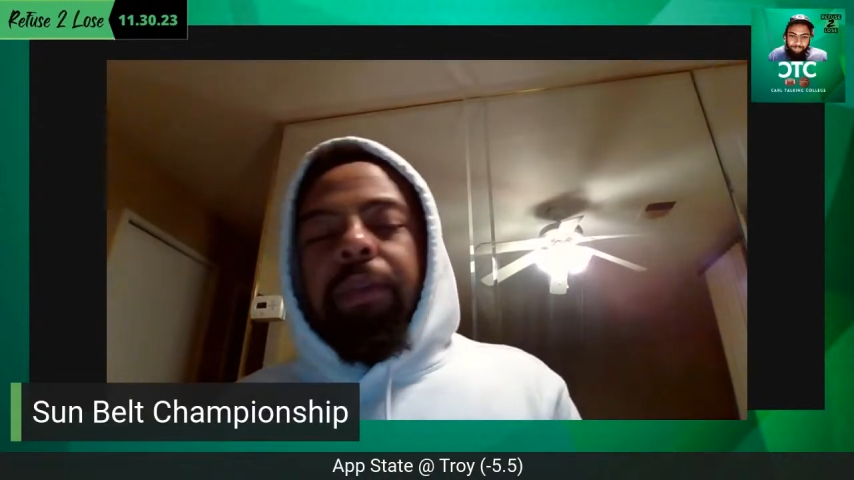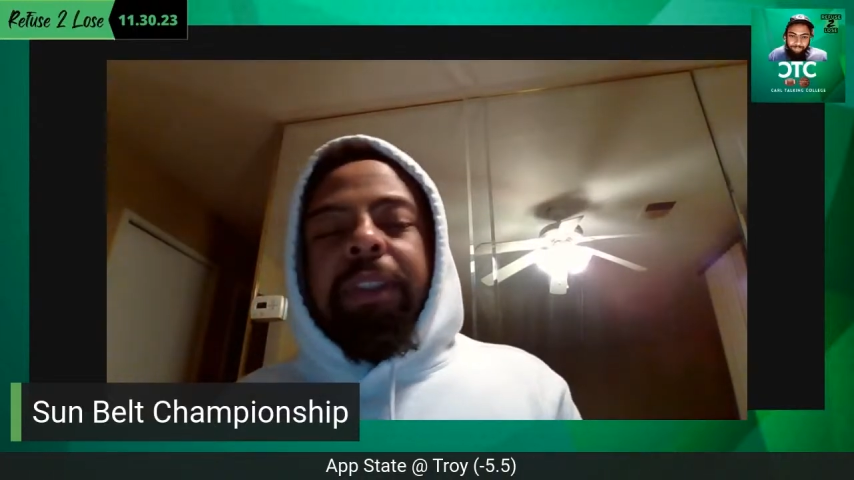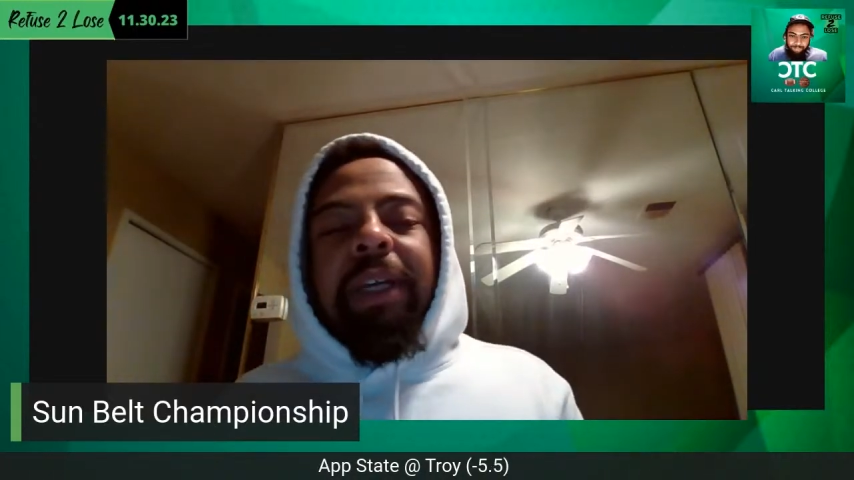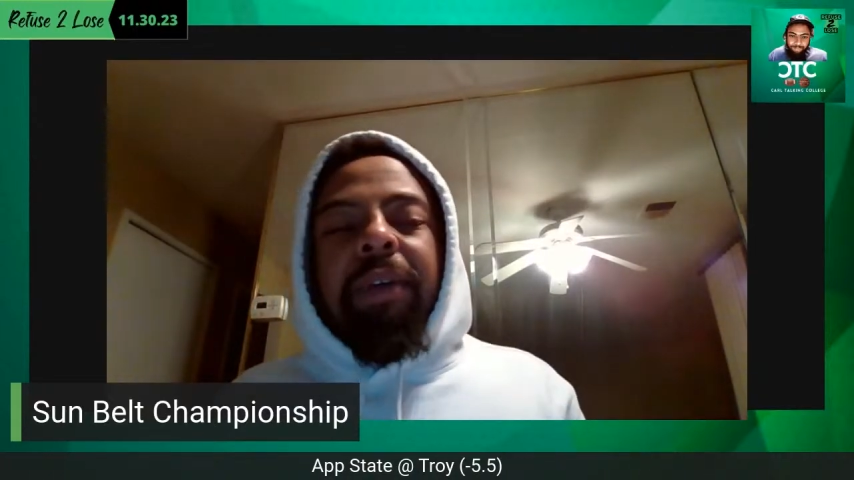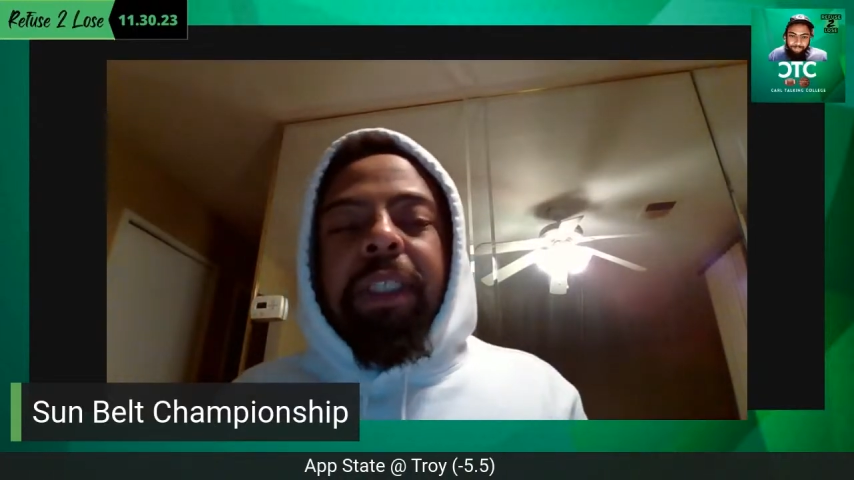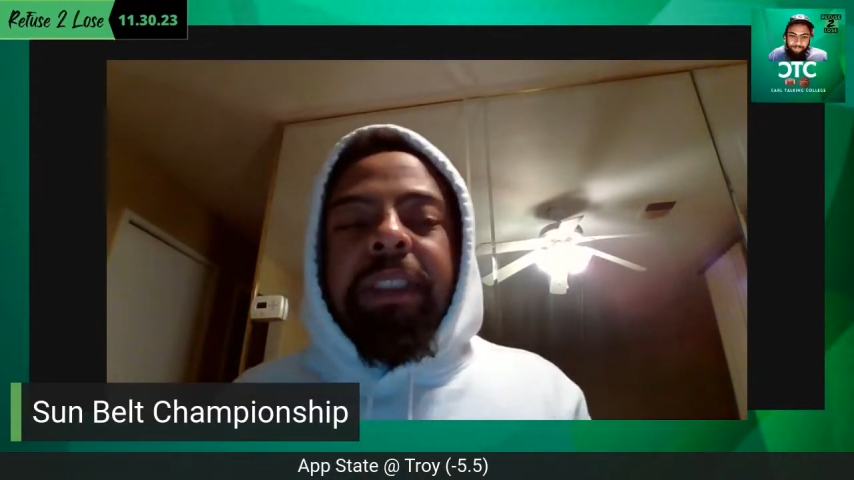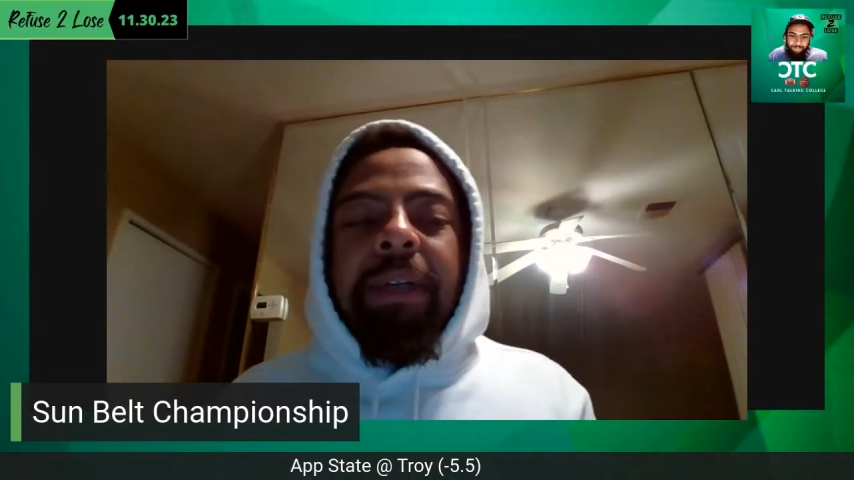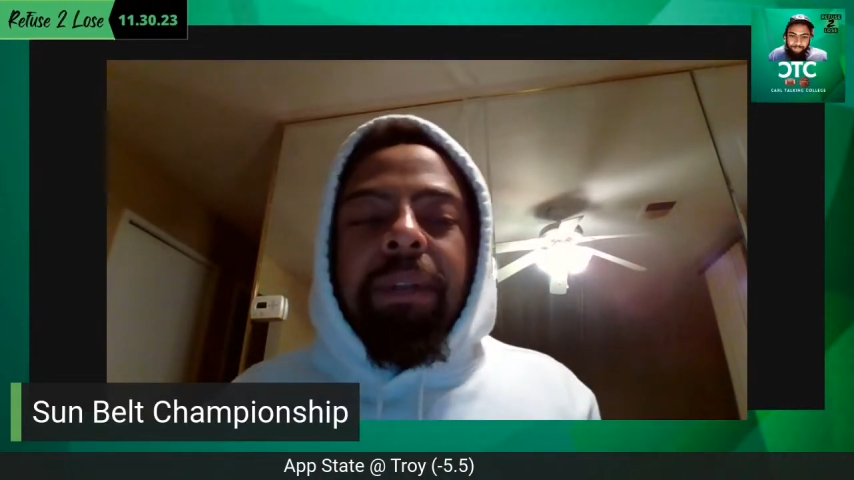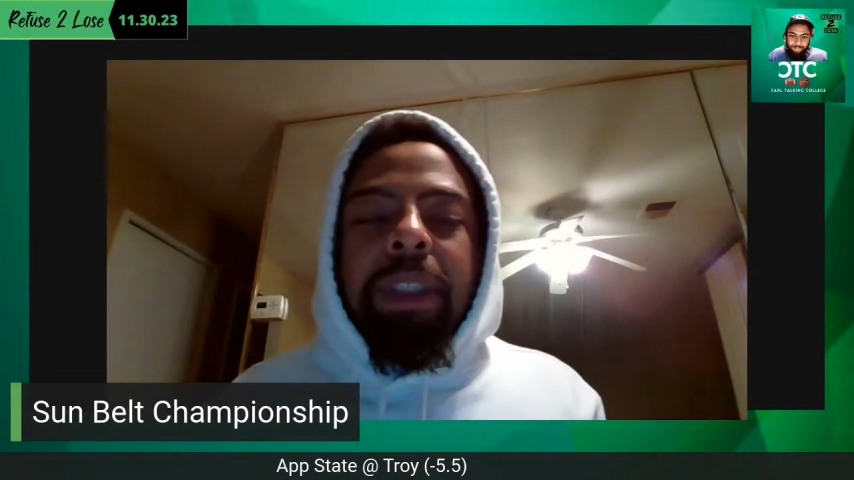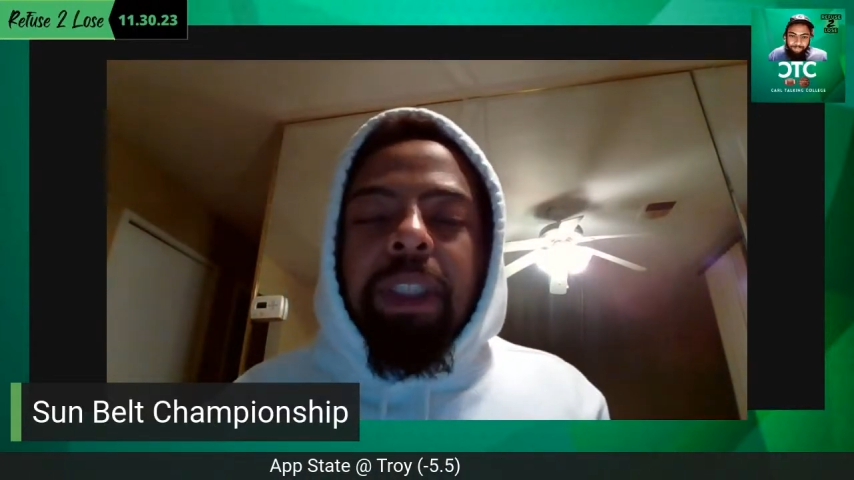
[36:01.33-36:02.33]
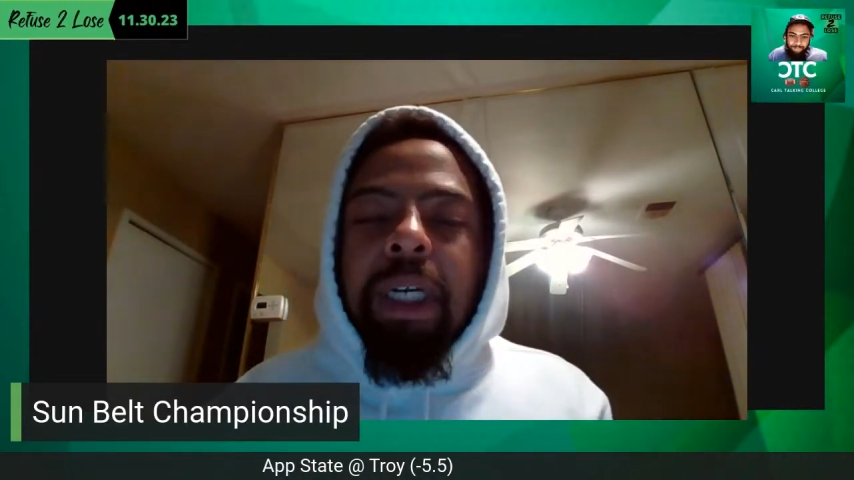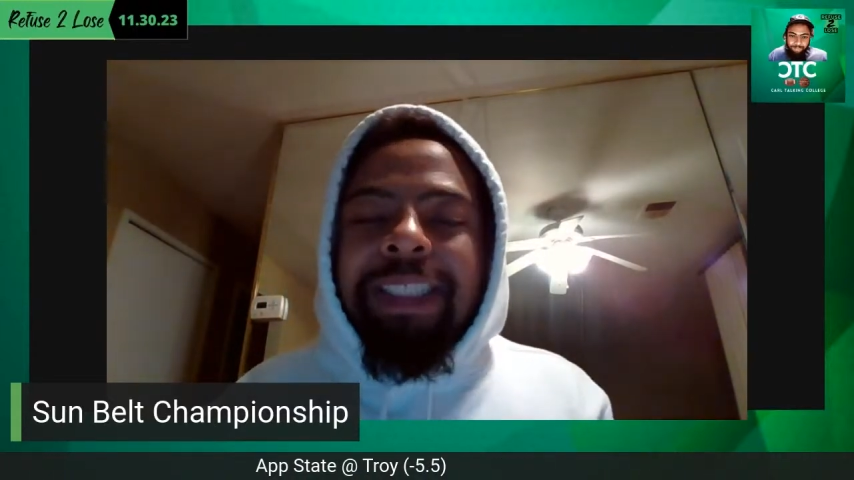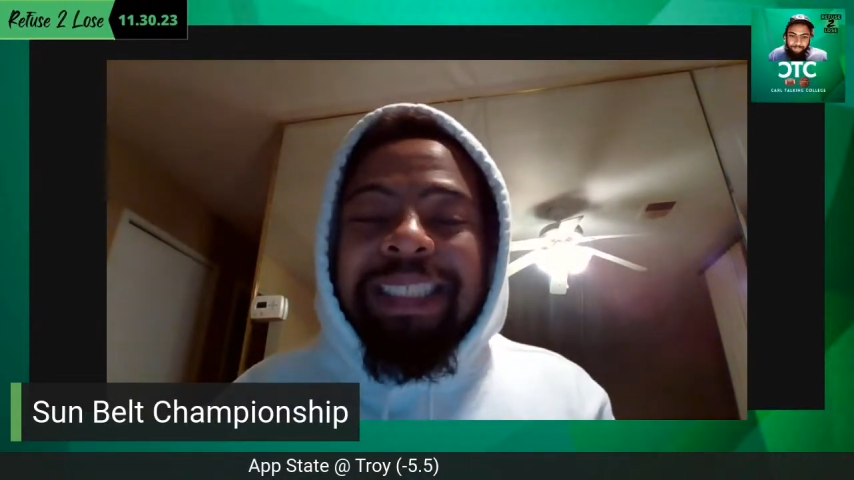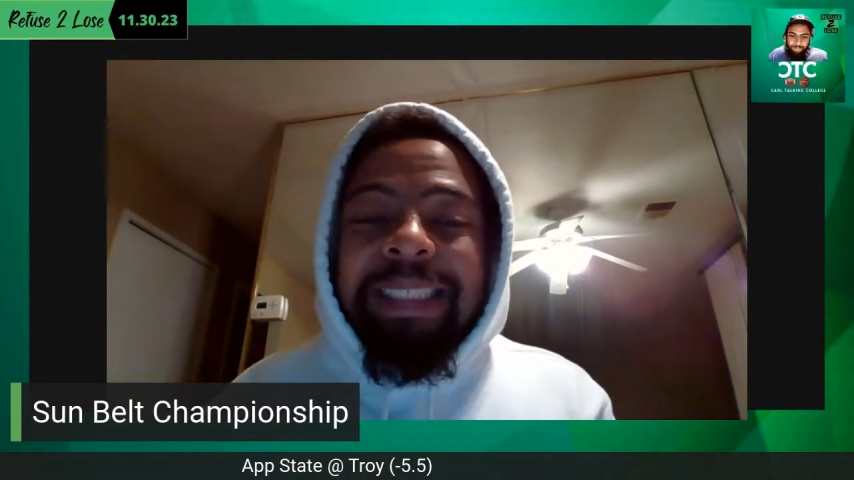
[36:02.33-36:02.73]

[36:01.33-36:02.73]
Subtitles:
with 717 yards and